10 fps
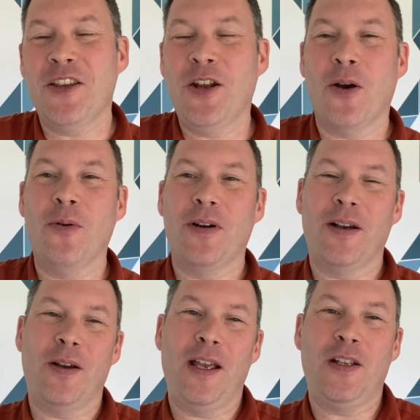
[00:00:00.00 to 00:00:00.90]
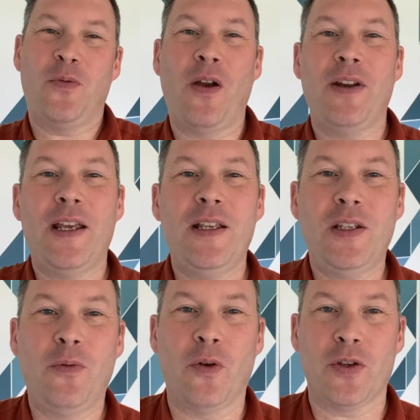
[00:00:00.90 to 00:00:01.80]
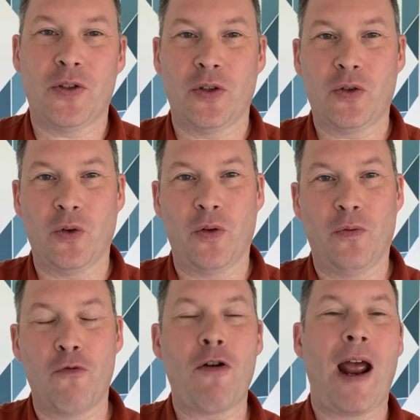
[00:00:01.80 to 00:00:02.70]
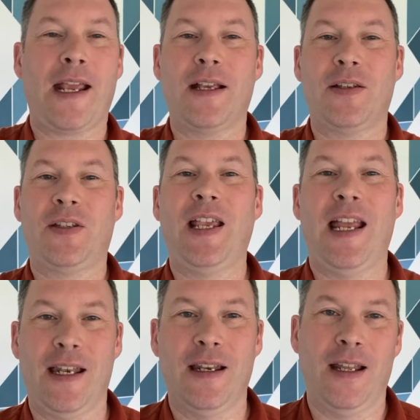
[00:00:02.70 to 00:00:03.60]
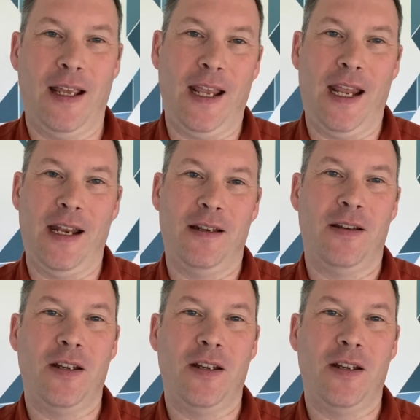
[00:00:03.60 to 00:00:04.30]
You know, it's very easy for us to sort of rank sin in,